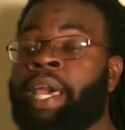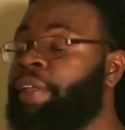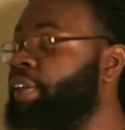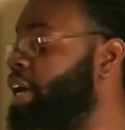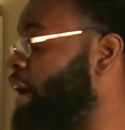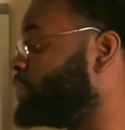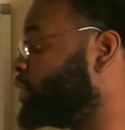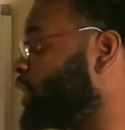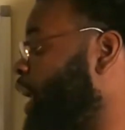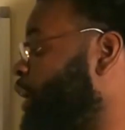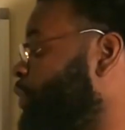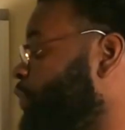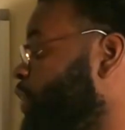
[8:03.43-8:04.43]
they have a
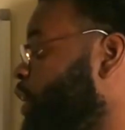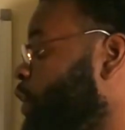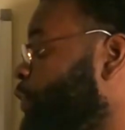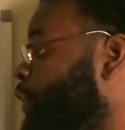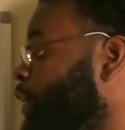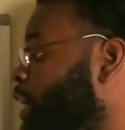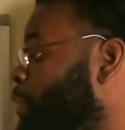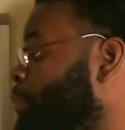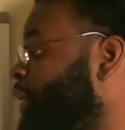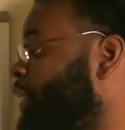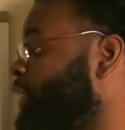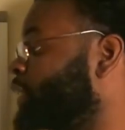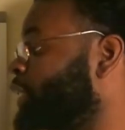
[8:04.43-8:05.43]
lot of other
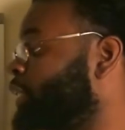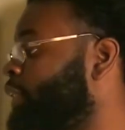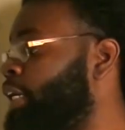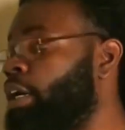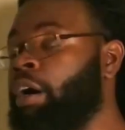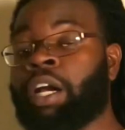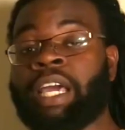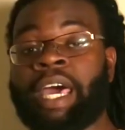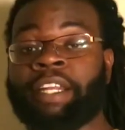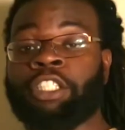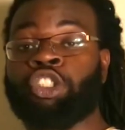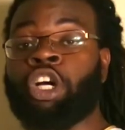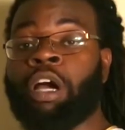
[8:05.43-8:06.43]
companies that are kind
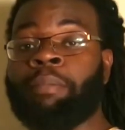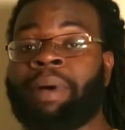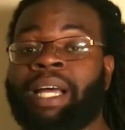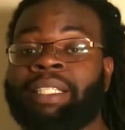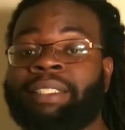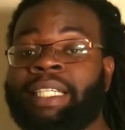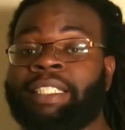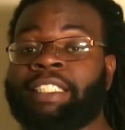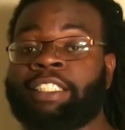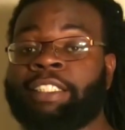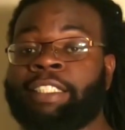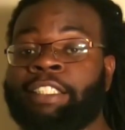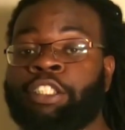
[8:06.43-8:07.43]
of drawing my attention,
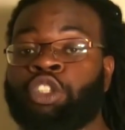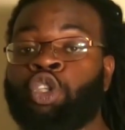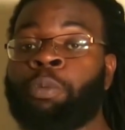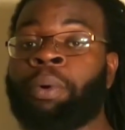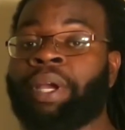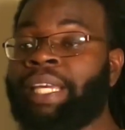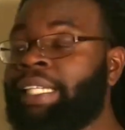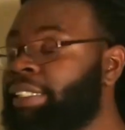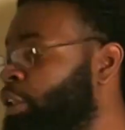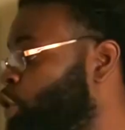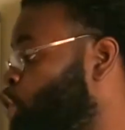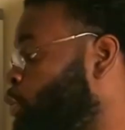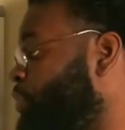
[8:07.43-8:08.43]
such as Uber Eats
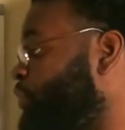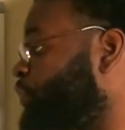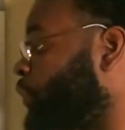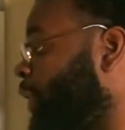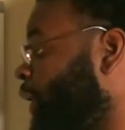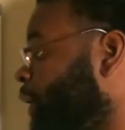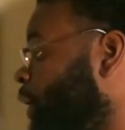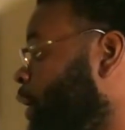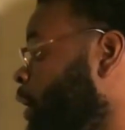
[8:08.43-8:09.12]
and Uber Freight.